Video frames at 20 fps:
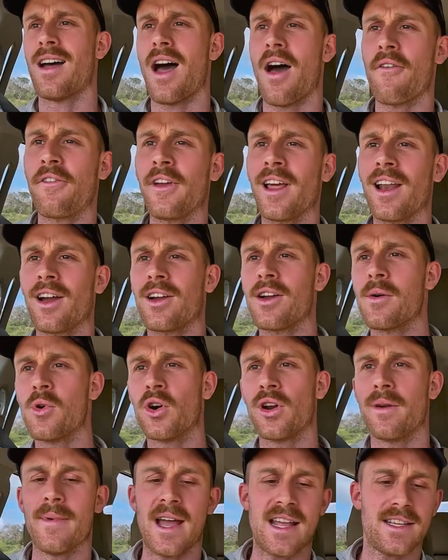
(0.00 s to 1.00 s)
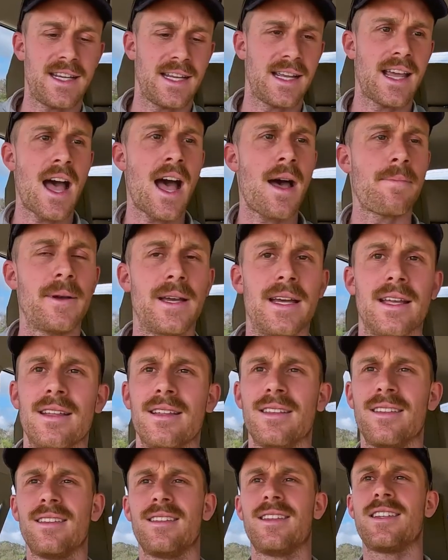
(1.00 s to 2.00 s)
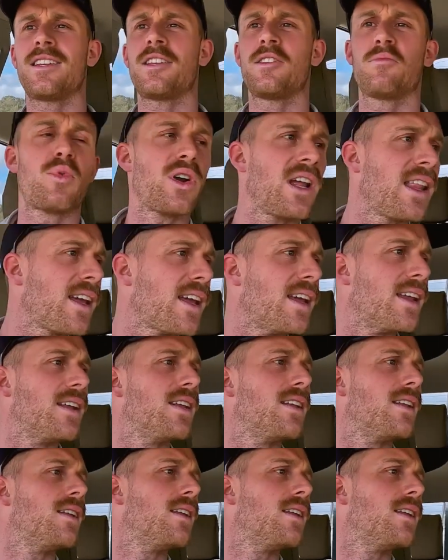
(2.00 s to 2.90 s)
I feel like I'm on a magic carpet. This is brilliant.